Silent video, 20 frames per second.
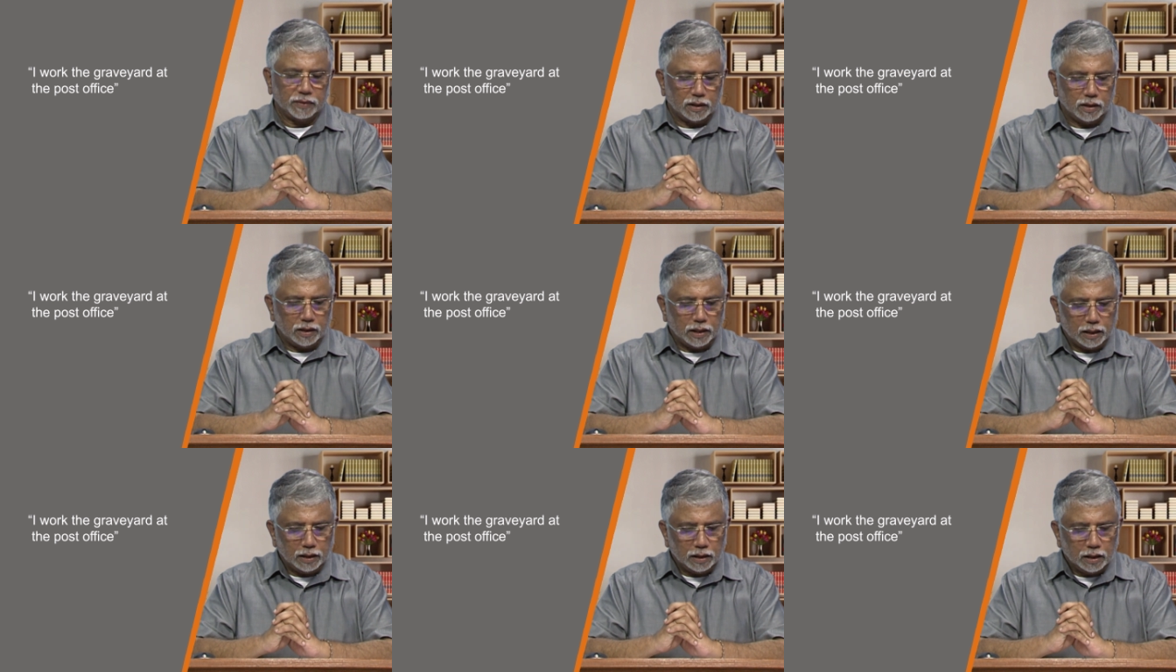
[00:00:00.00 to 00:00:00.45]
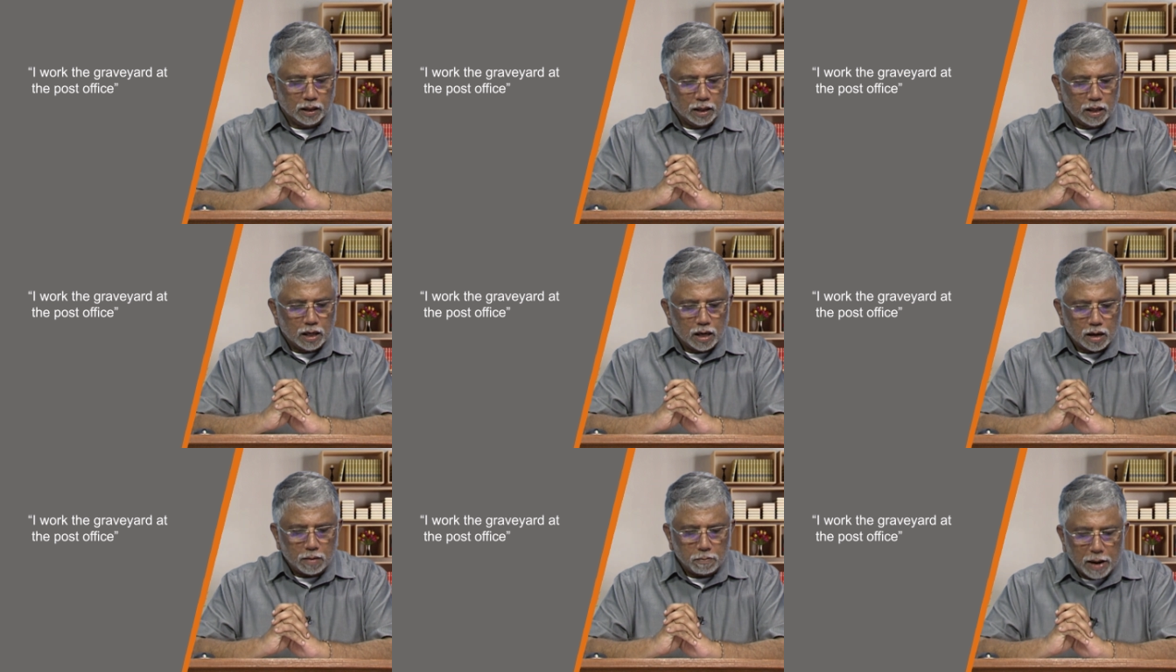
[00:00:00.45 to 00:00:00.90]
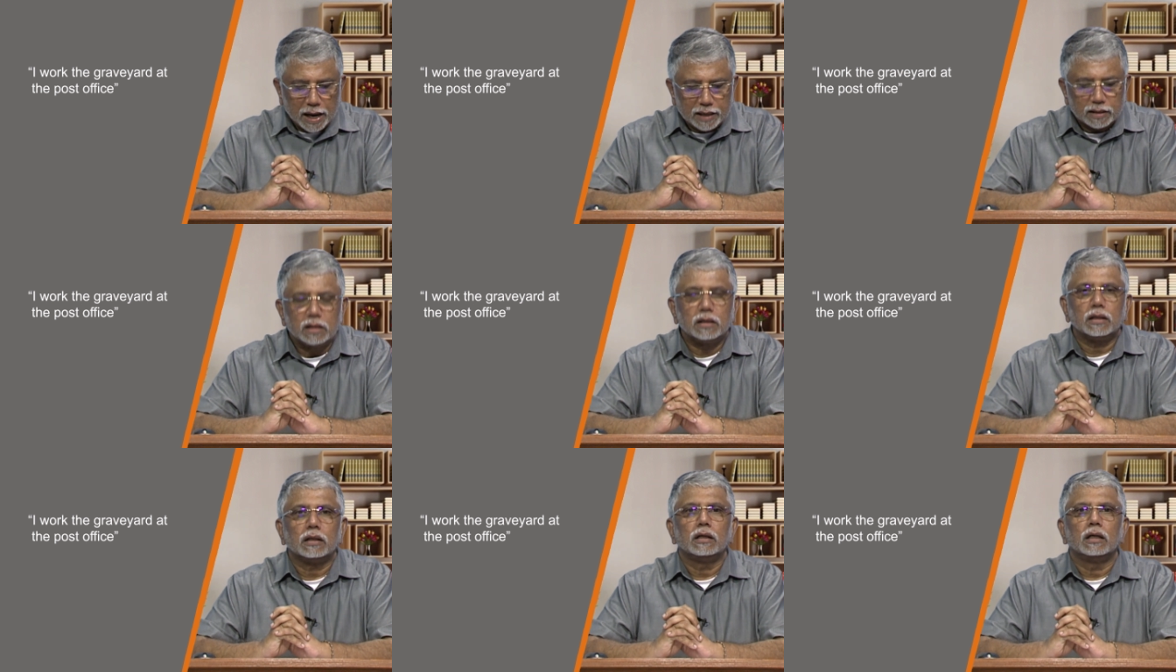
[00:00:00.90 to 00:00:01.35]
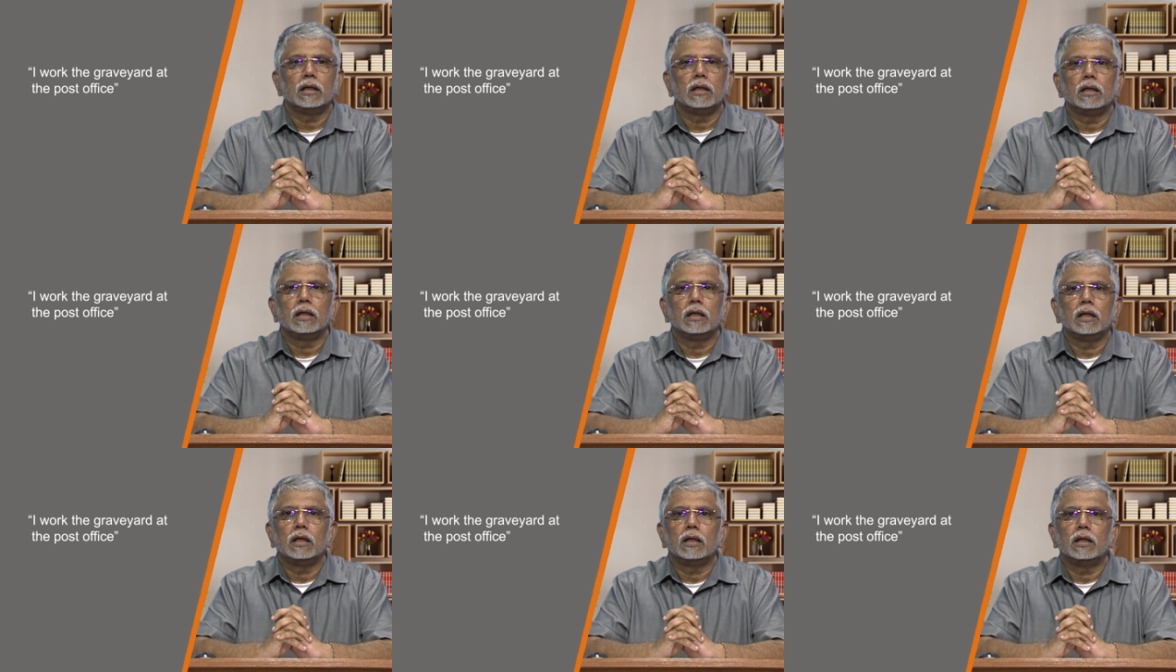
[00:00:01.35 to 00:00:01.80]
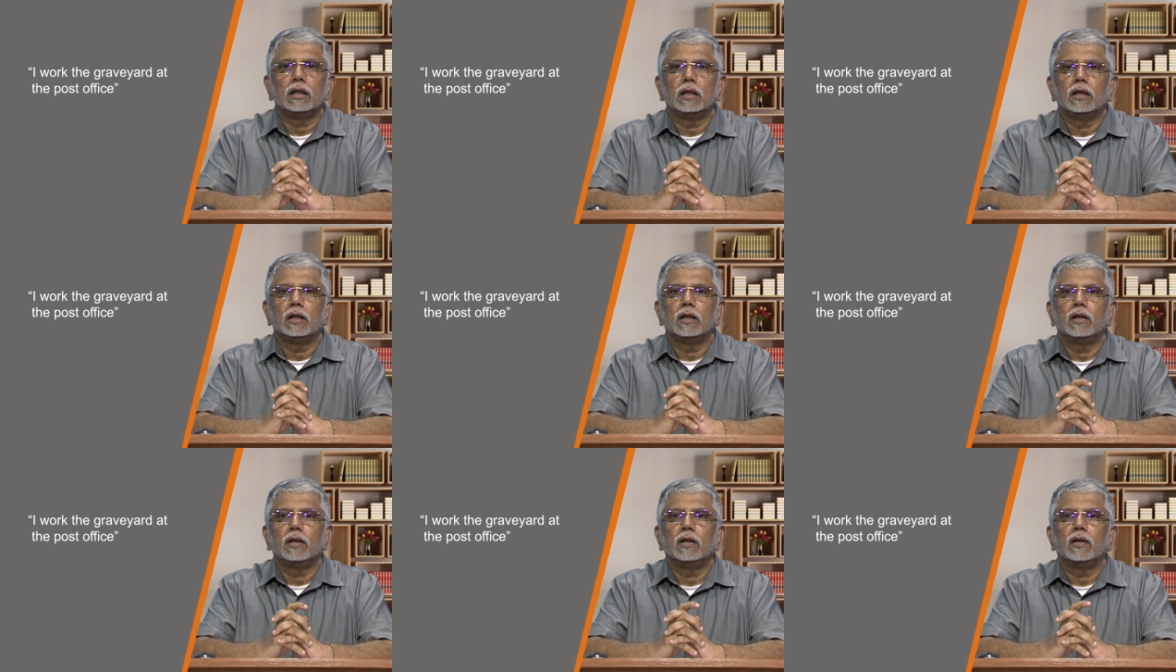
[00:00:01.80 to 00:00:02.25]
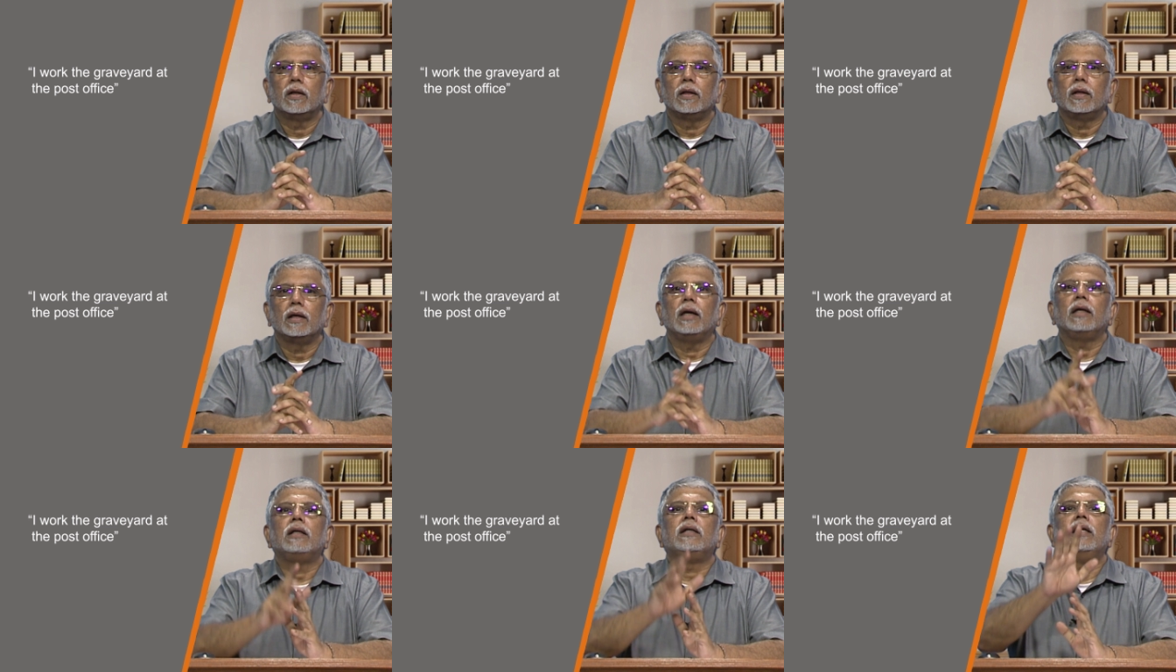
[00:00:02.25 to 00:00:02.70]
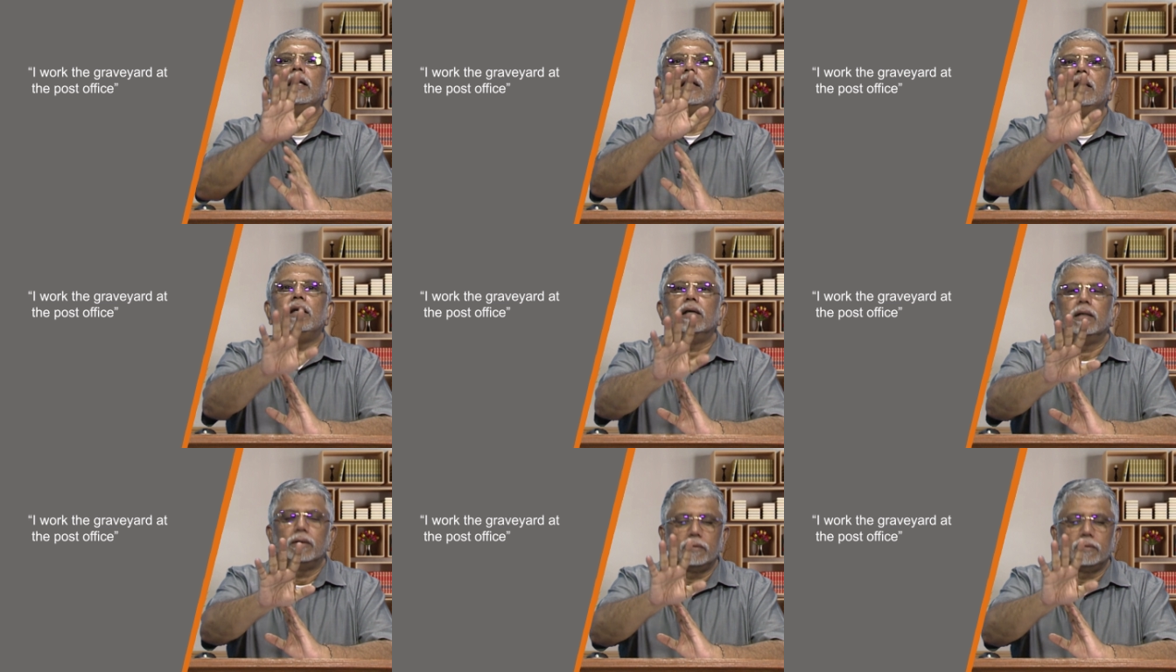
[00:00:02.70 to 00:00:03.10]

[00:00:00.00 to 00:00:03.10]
right, but it did.